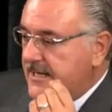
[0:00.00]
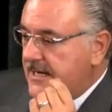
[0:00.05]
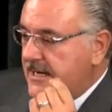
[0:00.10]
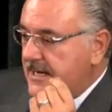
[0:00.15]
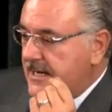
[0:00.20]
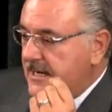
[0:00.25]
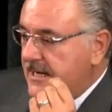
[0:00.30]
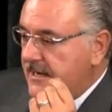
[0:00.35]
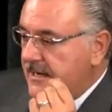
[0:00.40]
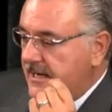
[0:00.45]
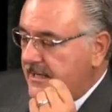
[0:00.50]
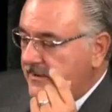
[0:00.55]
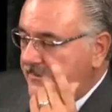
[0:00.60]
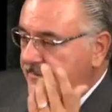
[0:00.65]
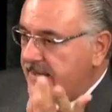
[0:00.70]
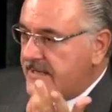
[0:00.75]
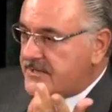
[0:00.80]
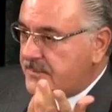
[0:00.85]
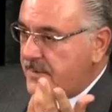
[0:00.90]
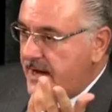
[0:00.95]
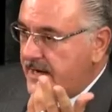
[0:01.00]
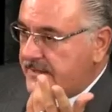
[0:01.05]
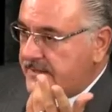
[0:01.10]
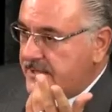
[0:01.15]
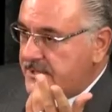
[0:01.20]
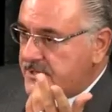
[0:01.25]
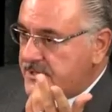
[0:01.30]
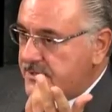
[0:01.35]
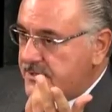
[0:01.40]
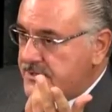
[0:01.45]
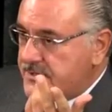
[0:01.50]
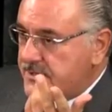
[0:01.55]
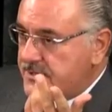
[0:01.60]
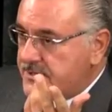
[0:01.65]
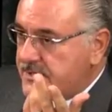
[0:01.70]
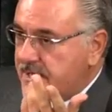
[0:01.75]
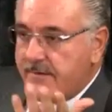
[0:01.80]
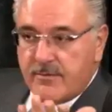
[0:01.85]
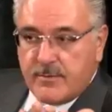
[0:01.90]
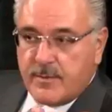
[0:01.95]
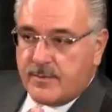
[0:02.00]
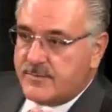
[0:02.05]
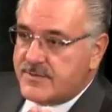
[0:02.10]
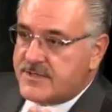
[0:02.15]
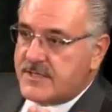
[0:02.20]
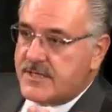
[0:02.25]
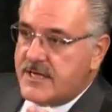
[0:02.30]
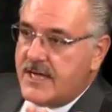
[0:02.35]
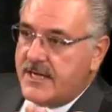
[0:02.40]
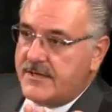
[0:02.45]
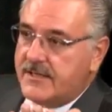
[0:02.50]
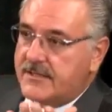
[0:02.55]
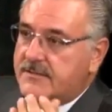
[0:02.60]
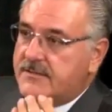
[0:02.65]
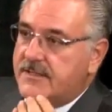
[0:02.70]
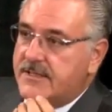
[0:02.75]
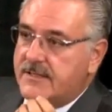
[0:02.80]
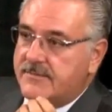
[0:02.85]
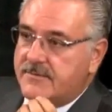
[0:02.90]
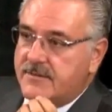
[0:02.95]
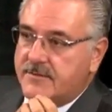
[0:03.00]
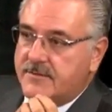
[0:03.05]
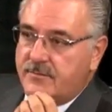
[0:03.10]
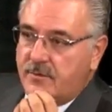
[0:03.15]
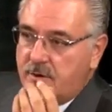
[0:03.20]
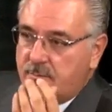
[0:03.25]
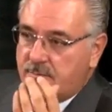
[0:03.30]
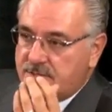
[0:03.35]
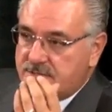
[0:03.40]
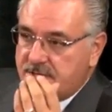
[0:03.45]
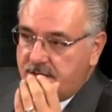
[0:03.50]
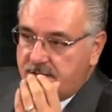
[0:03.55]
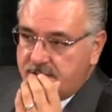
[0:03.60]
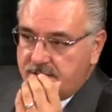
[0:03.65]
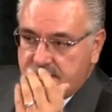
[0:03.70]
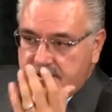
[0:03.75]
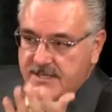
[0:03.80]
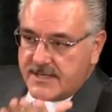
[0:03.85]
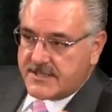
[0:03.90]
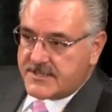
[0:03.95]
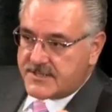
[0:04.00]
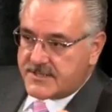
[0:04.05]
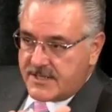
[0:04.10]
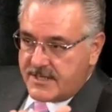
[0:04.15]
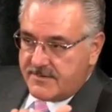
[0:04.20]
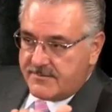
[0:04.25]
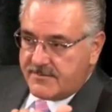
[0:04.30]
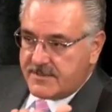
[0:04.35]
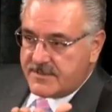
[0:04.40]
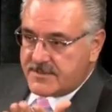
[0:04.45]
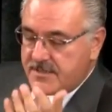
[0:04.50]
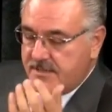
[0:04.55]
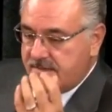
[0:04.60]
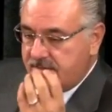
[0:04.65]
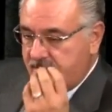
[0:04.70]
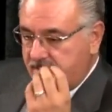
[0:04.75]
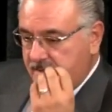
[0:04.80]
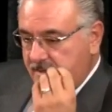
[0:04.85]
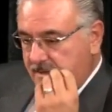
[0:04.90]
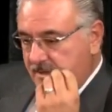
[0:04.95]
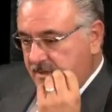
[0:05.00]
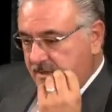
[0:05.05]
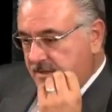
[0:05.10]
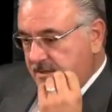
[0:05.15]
and defense practitioners is government misconduct after former Senator Ted Stevens and the